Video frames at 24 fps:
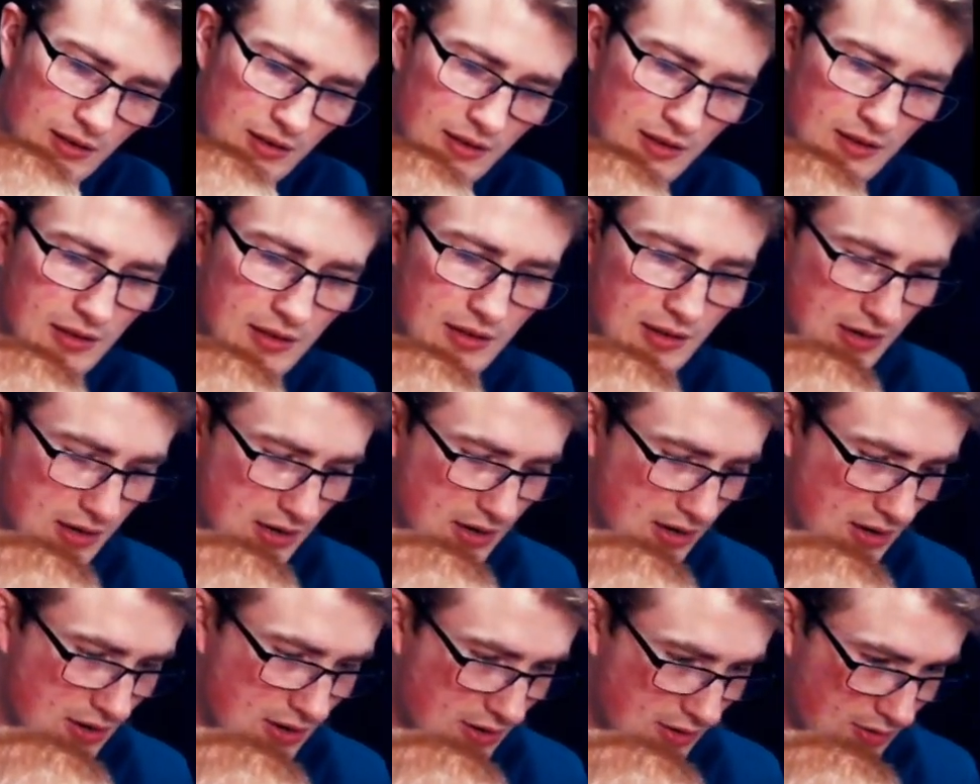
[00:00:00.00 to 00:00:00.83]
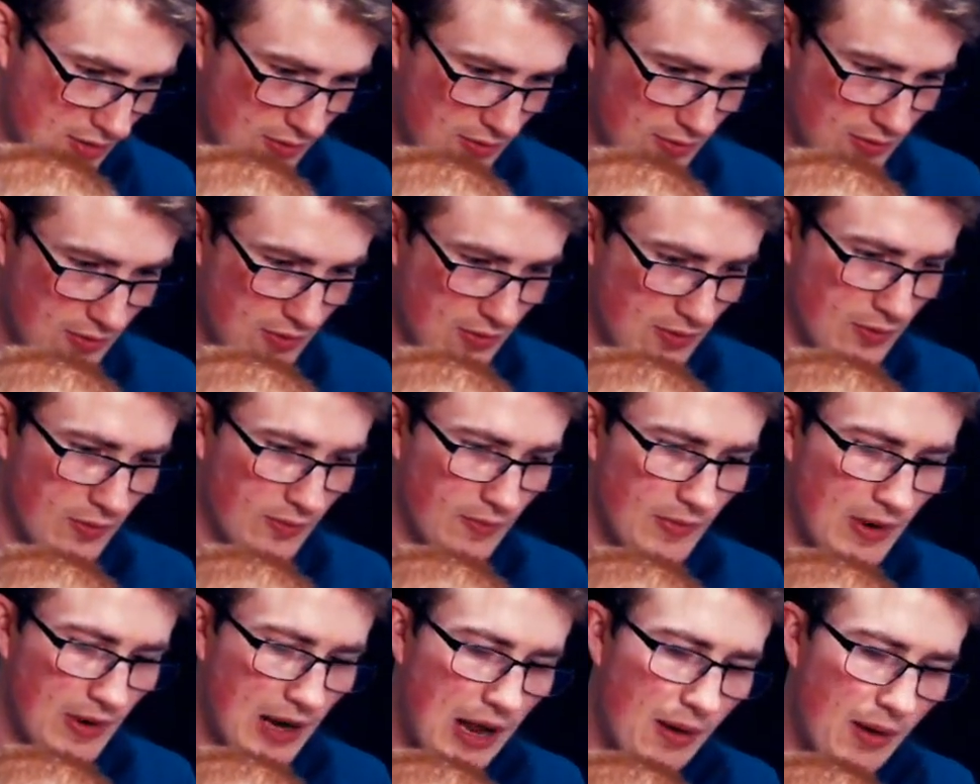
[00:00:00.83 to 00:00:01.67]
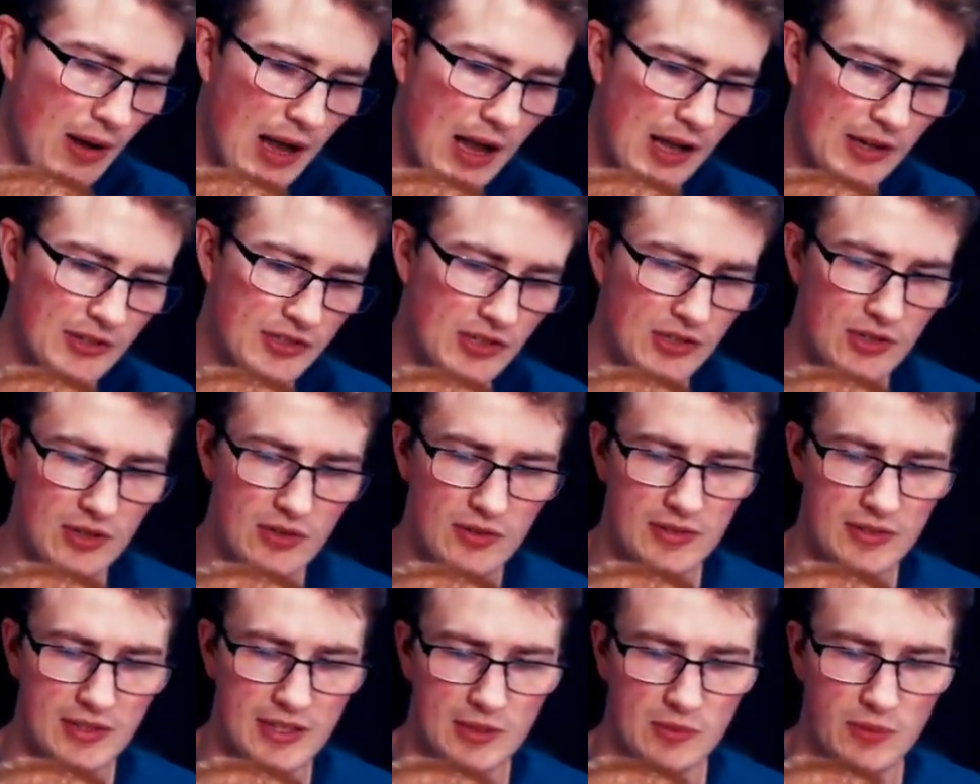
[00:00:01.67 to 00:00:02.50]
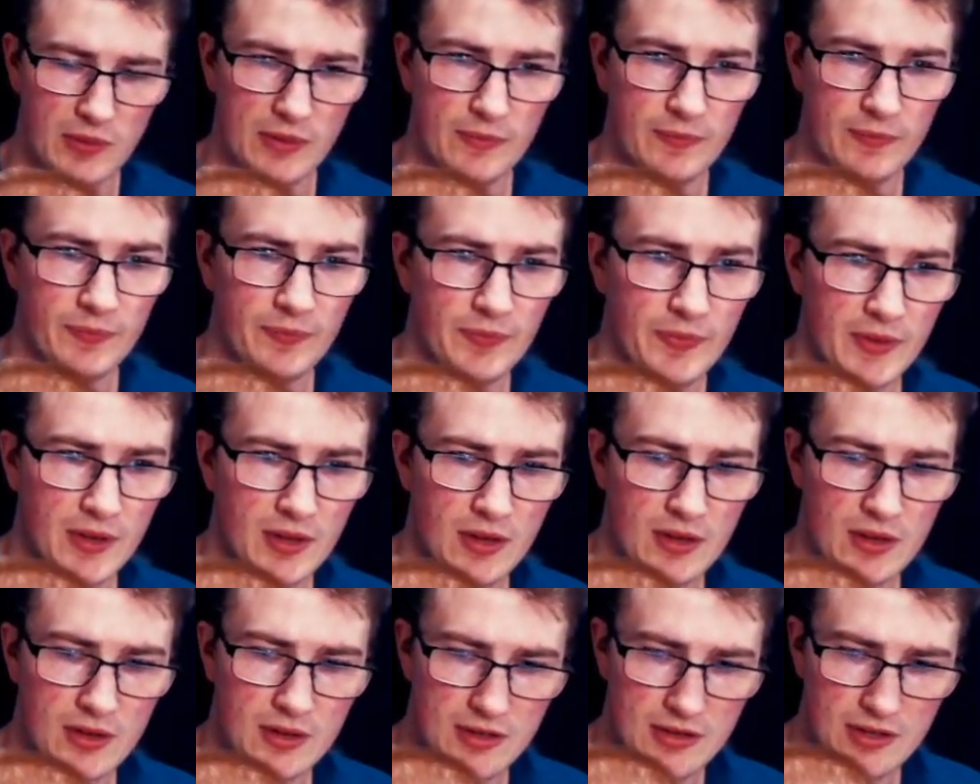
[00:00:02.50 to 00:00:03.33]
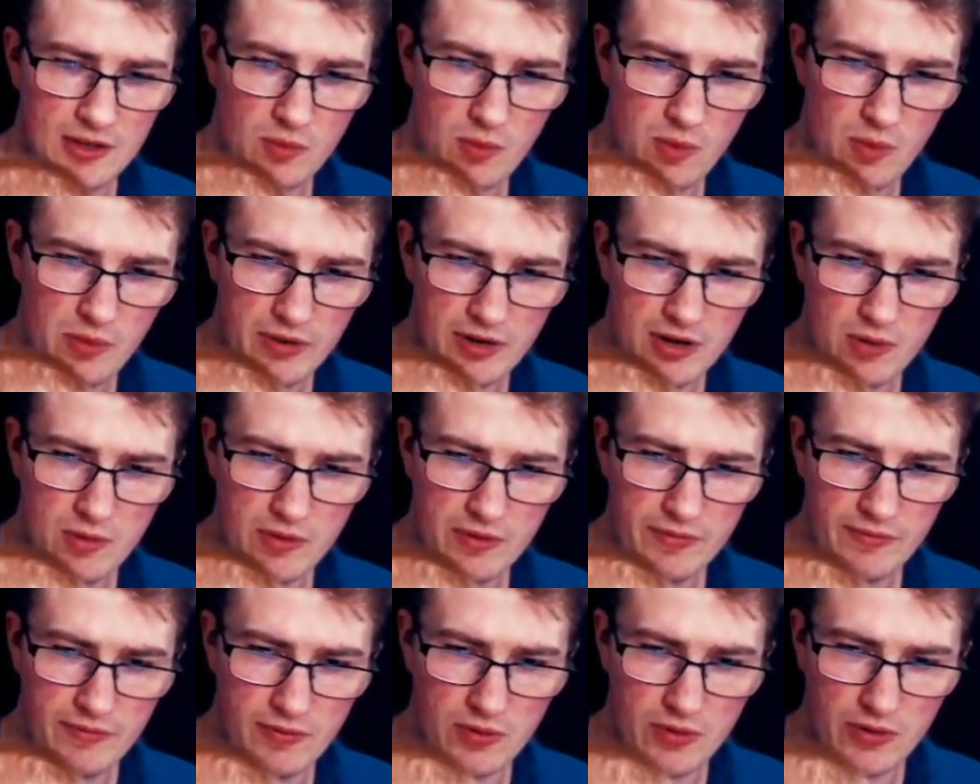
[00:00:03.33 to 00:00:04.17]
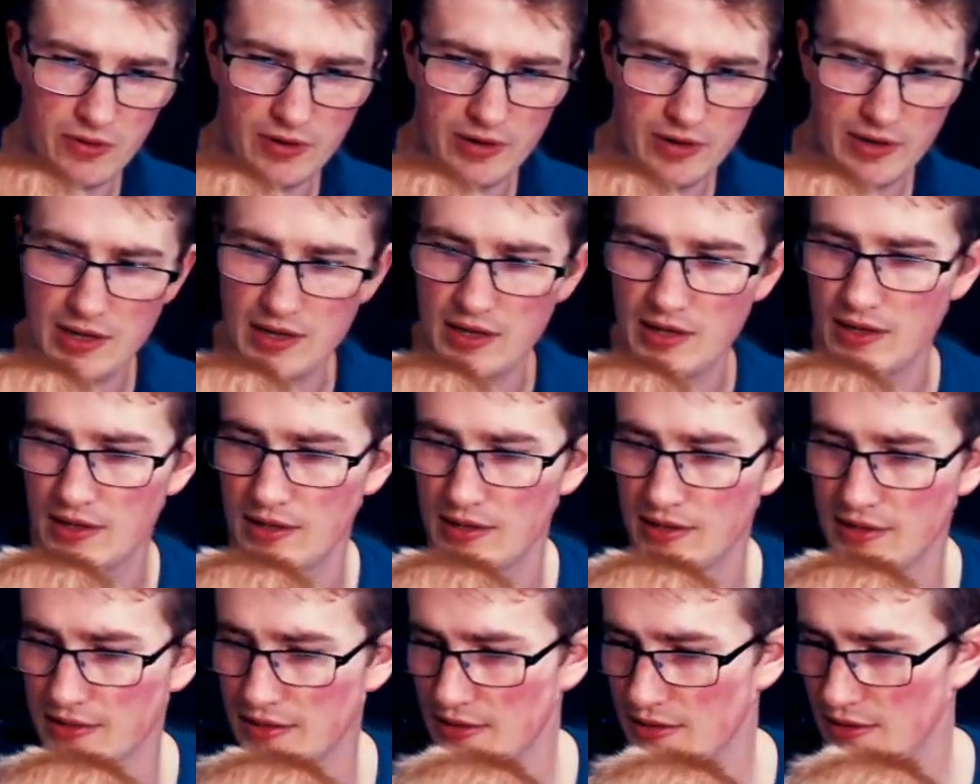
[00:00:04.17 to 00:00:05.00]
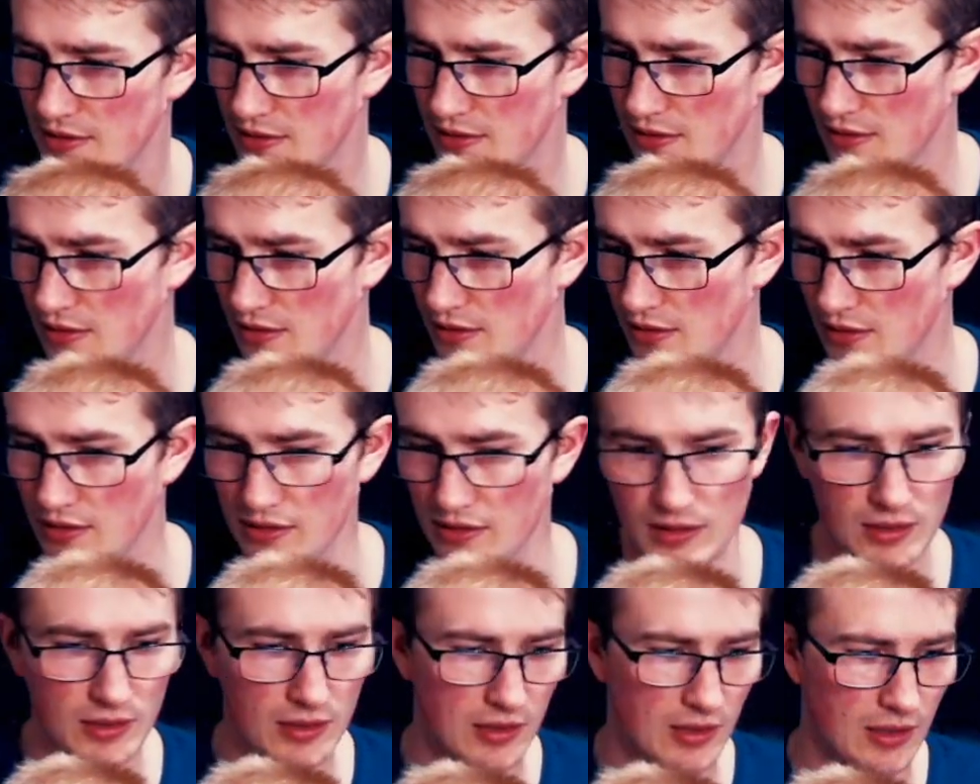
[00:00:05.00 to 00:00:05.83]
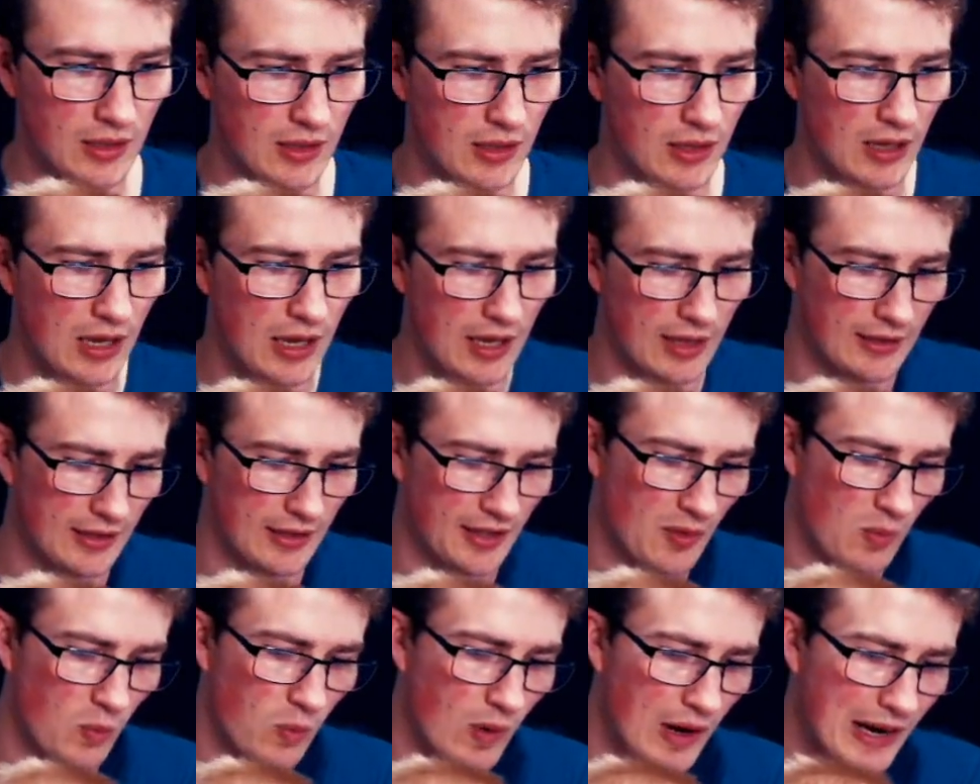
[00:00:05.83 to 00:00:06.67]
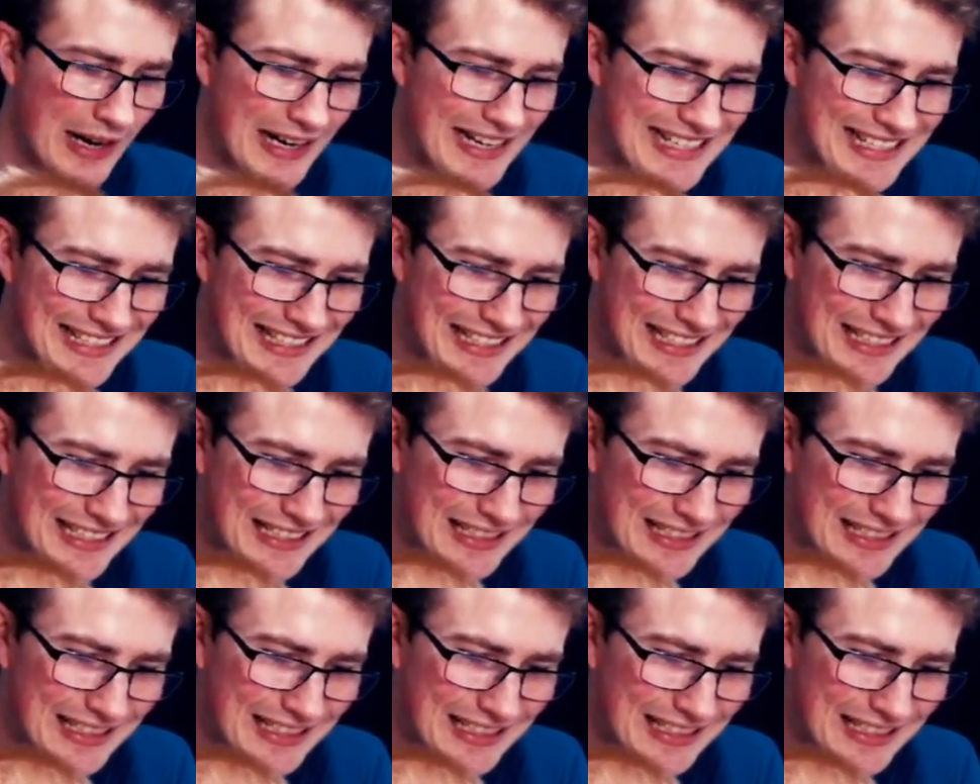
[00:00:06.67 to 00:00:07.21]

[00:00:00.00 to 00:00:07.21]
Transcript: No. I'll just use this one. So what we're going for is a lot of white.